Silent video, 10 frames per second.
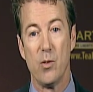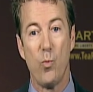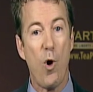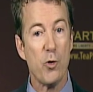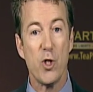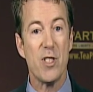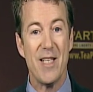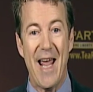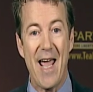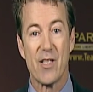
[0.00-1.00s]
Washington
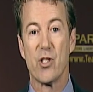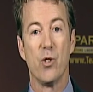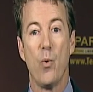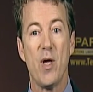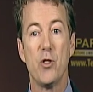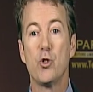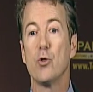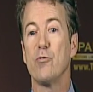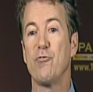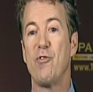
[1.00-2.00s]
acts in a way that
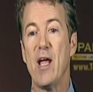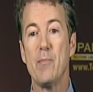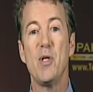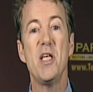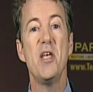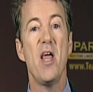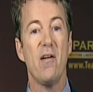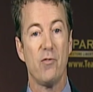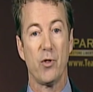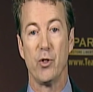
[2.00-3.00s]
your family
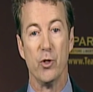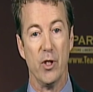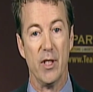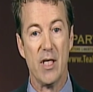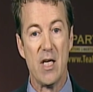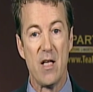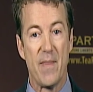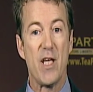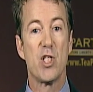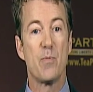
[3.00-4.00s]
never could.
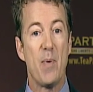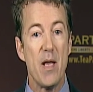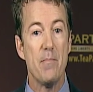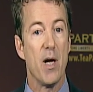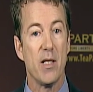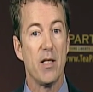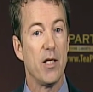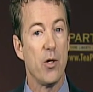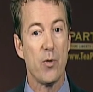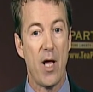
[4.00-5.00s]
They spend money they
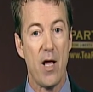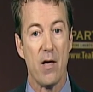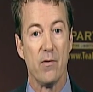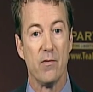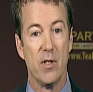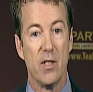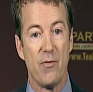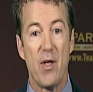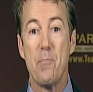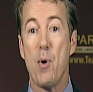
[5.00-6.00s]
don't have.
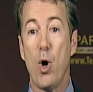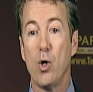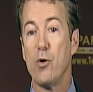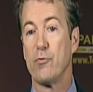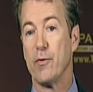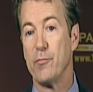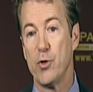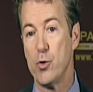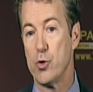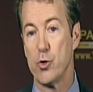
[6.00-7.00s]
They borrow from
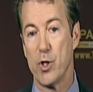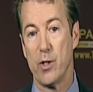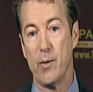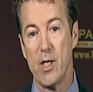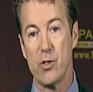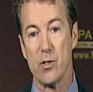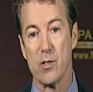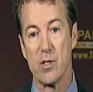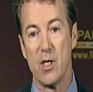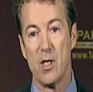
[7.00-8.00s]
future
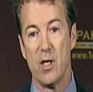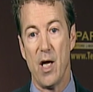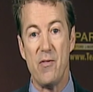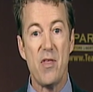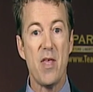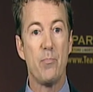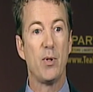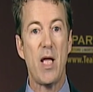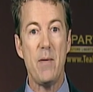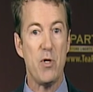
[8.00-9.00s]
generations. And then they
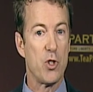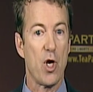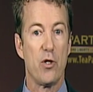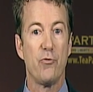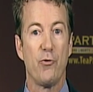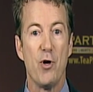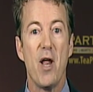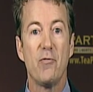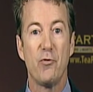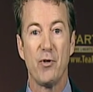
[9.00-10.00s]
blame each other for
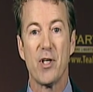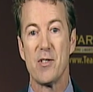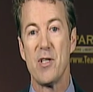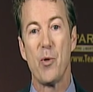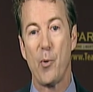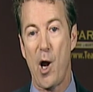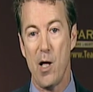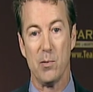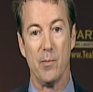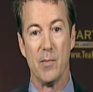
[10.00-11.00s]
never fixing the
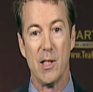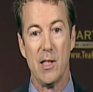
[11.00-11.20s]
problem.